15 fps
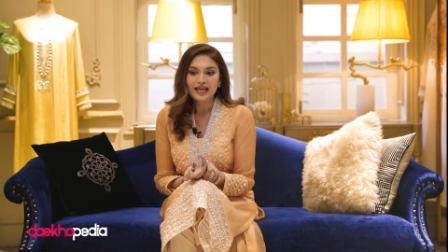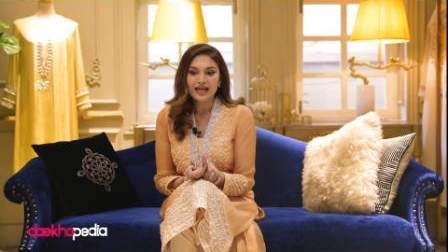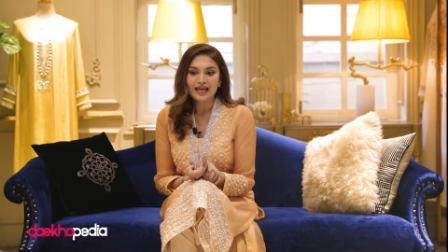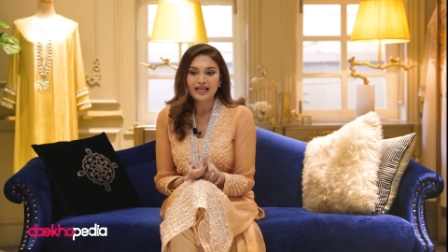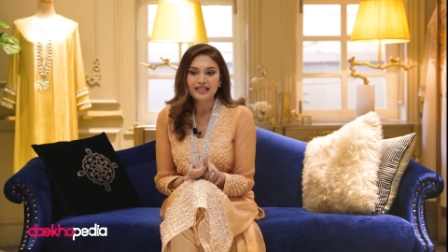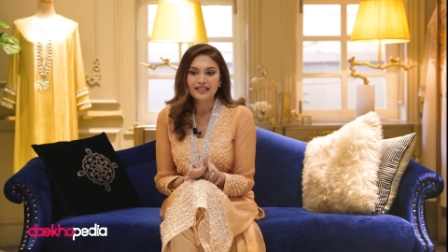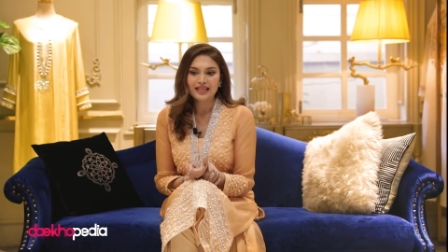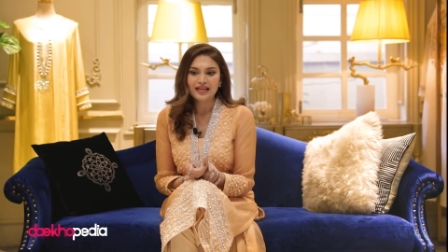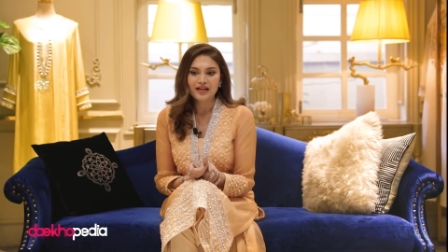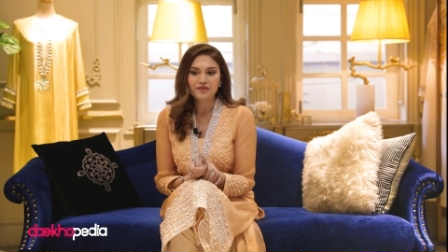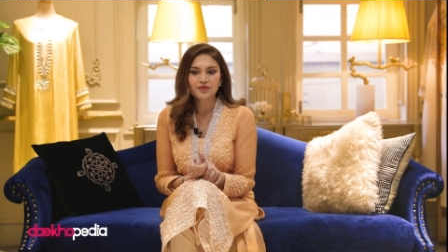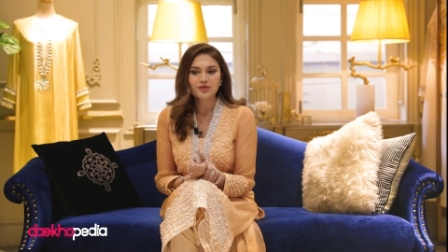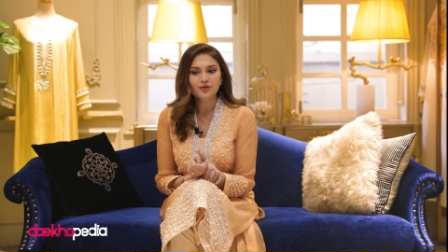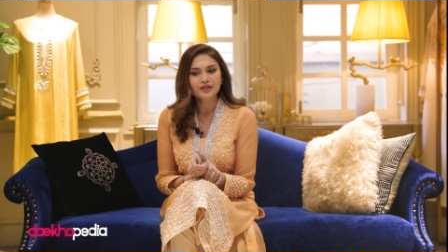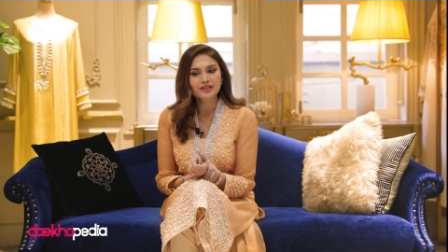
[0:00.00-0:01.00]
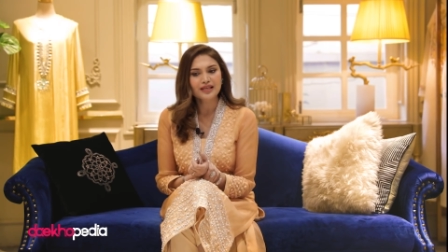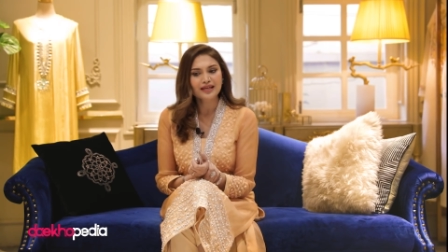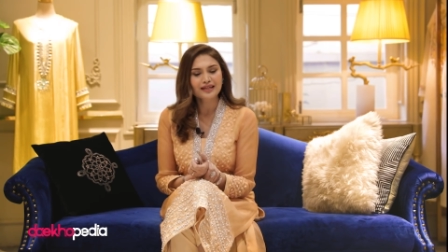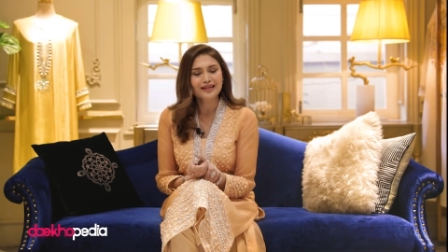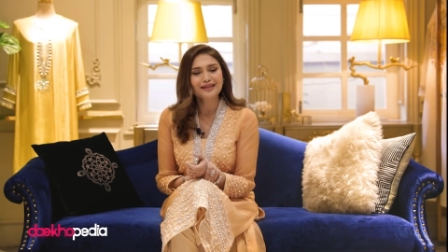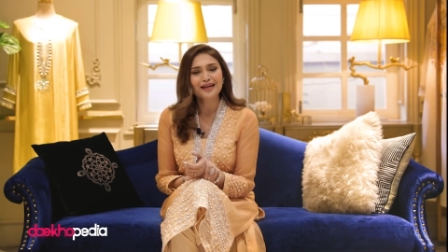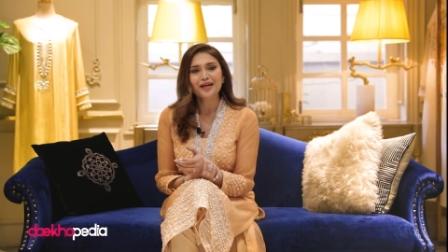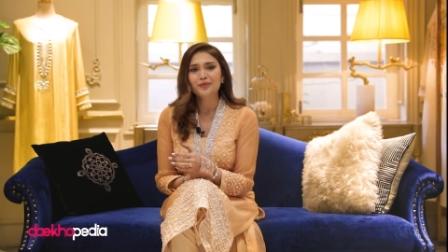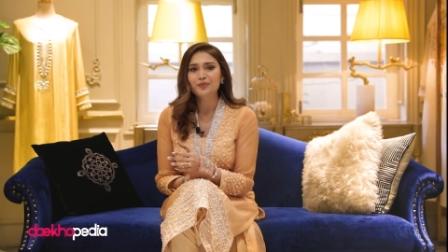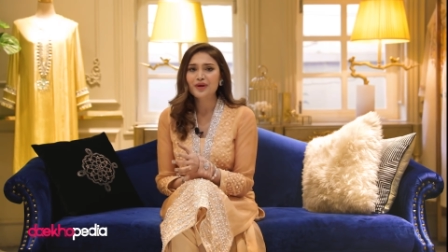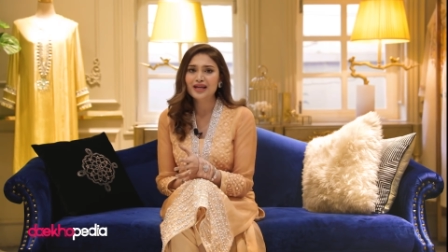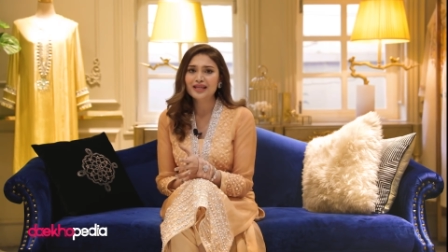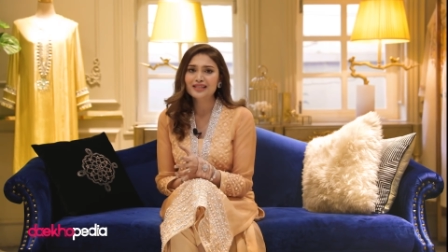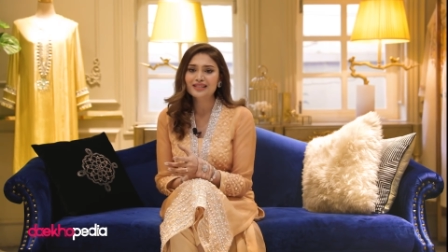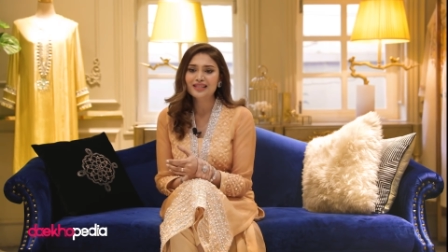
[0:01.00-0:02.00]
And then I was so excited, I
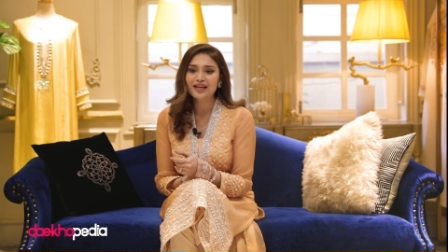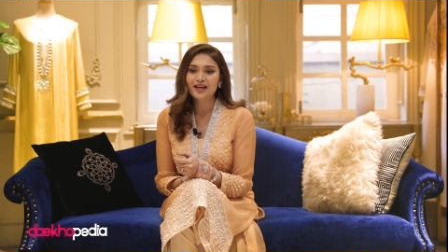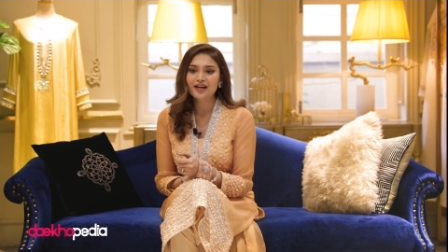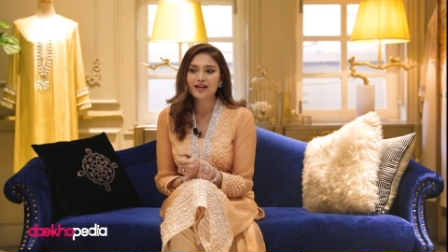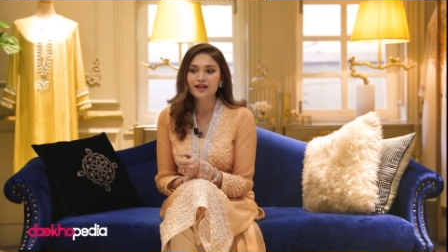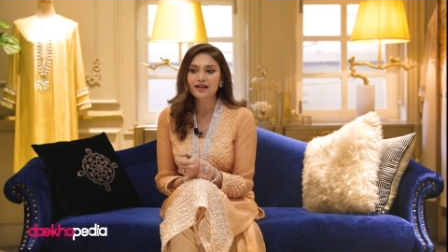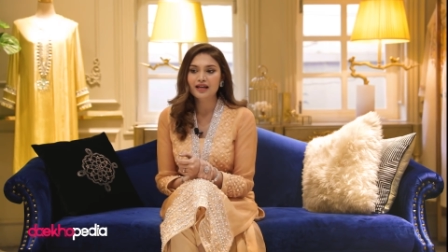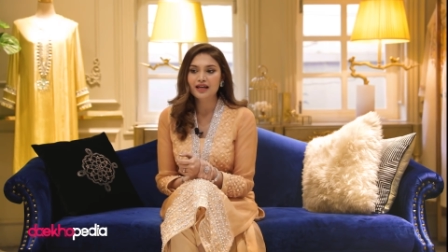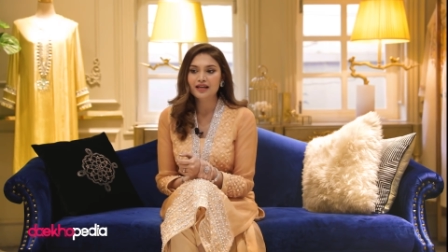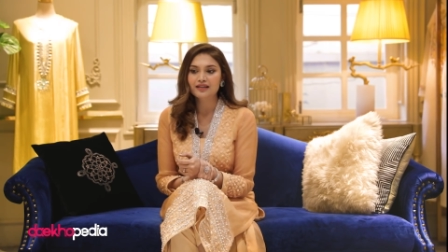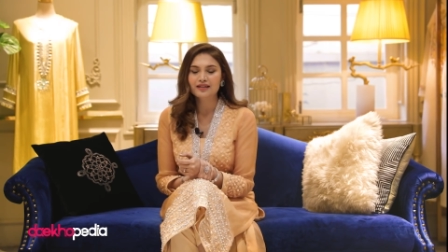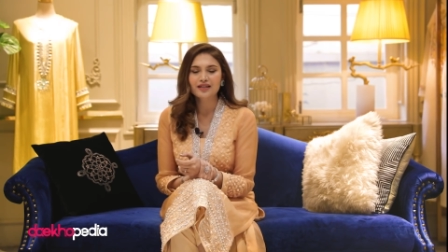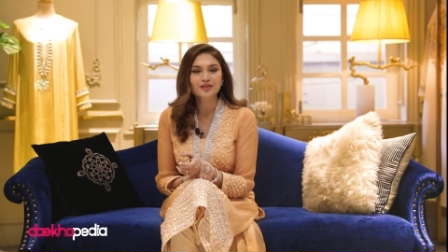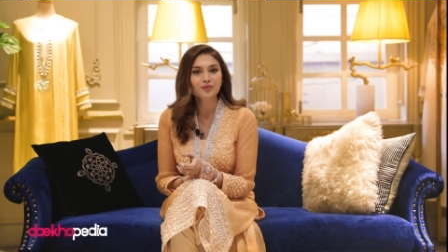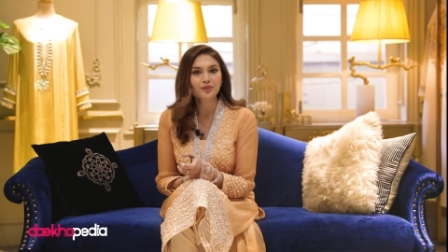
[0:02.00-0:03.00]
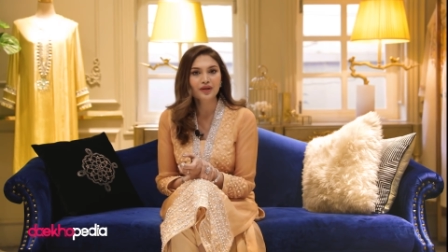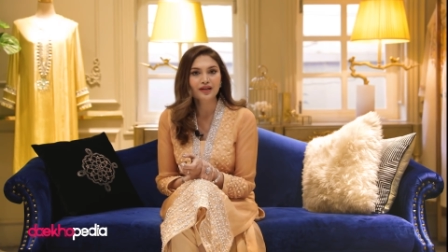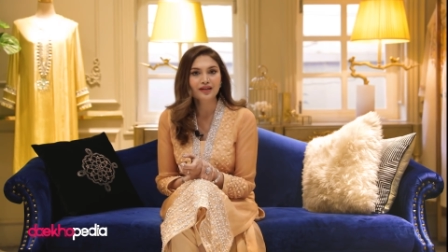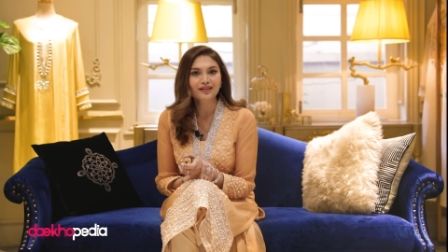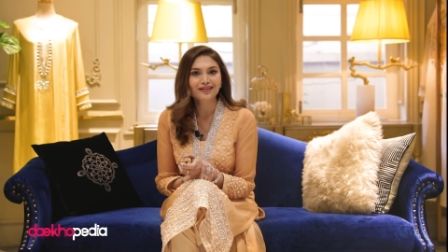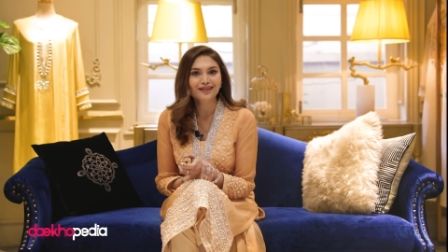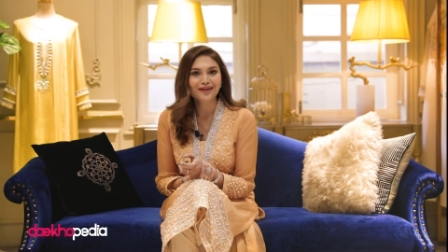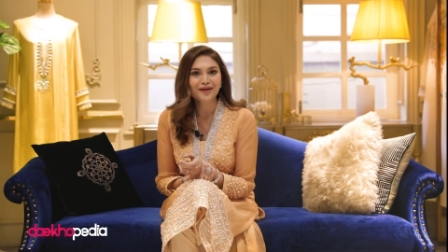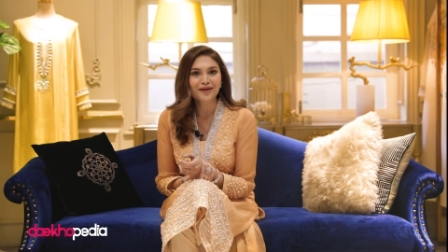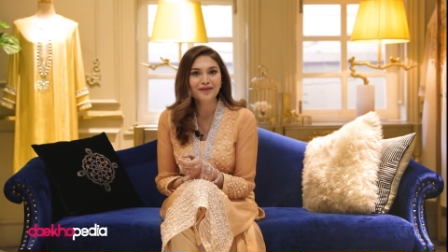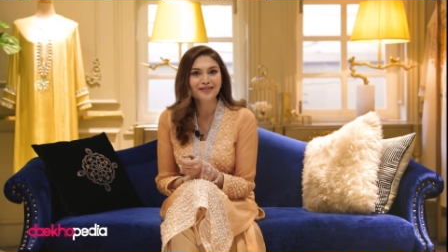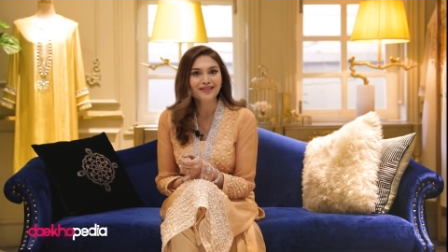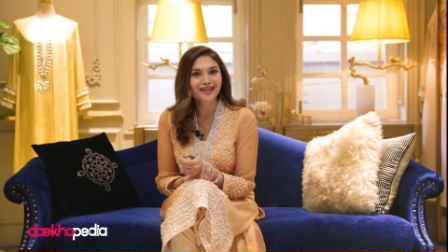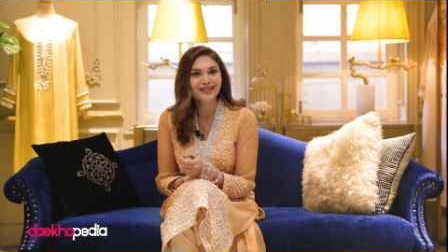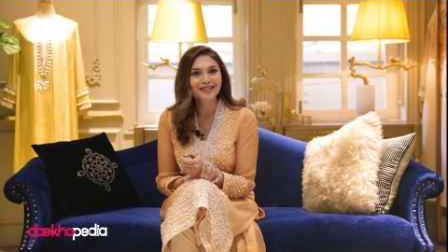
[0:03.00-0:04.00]
went there and guess what?
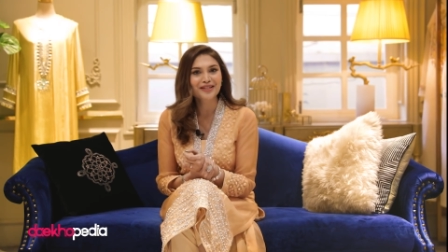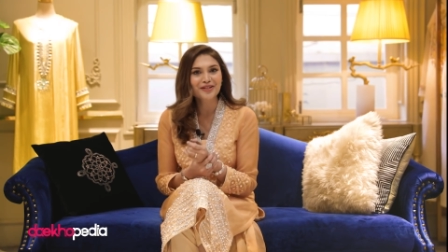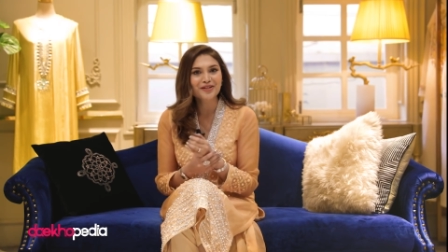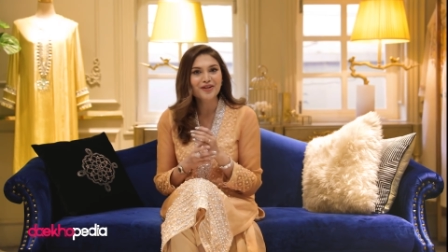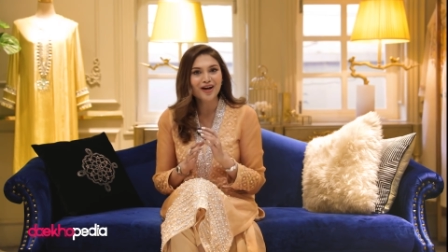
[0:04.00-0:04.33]
Uh, they did